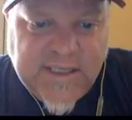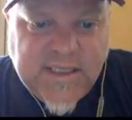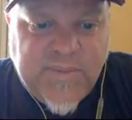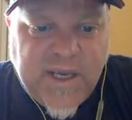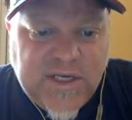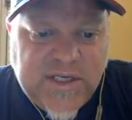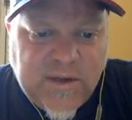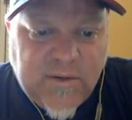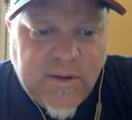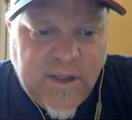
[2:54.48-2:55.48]
this page.
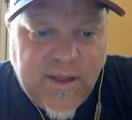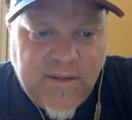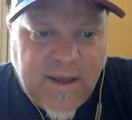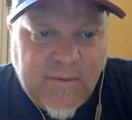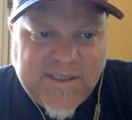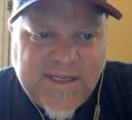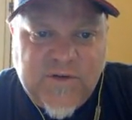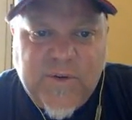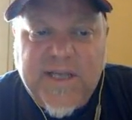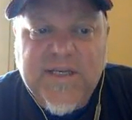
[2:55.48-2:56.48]
So that will say
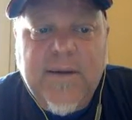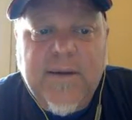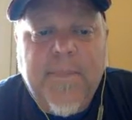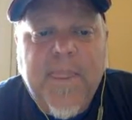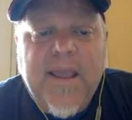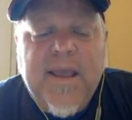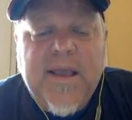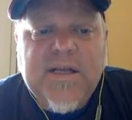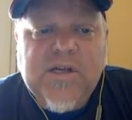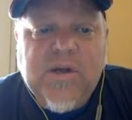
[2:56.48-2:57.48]
20 times.
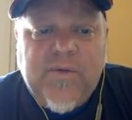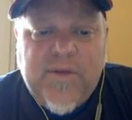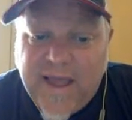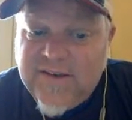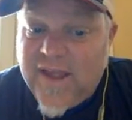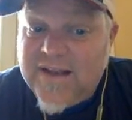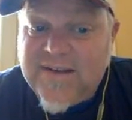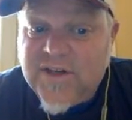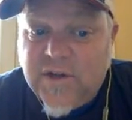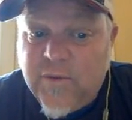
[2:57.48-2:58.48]
So that's
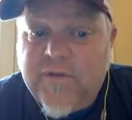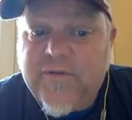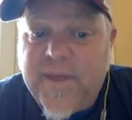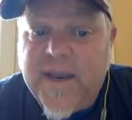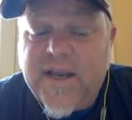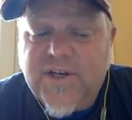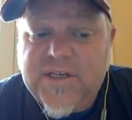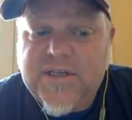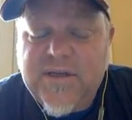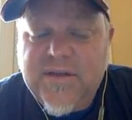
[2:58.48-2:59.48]
actually one of them that I
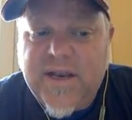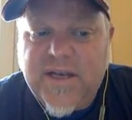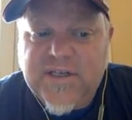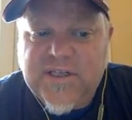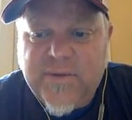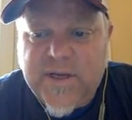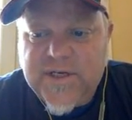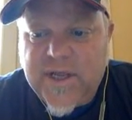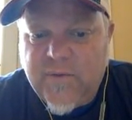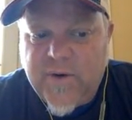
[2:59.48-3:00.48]
just
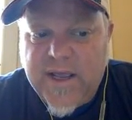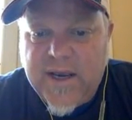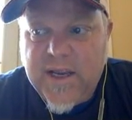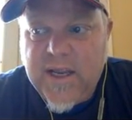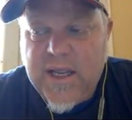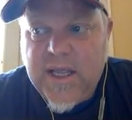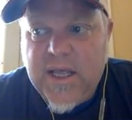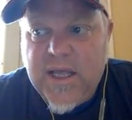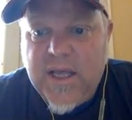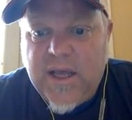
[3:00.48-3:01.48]
switched. I read
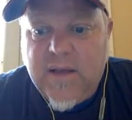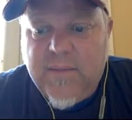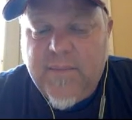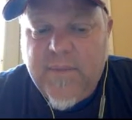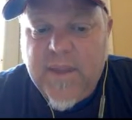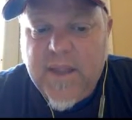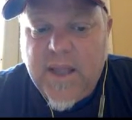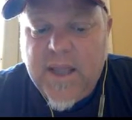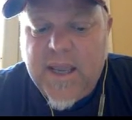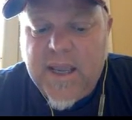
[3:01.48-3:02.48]
um,
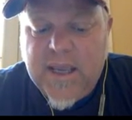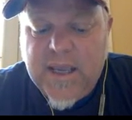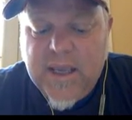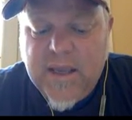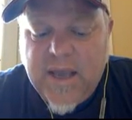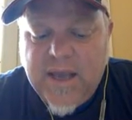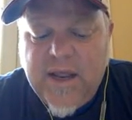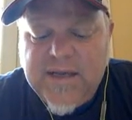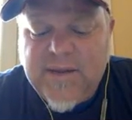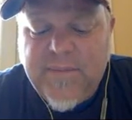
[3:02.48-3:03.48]

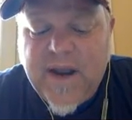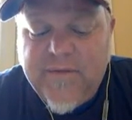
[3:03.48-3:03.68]
it's something that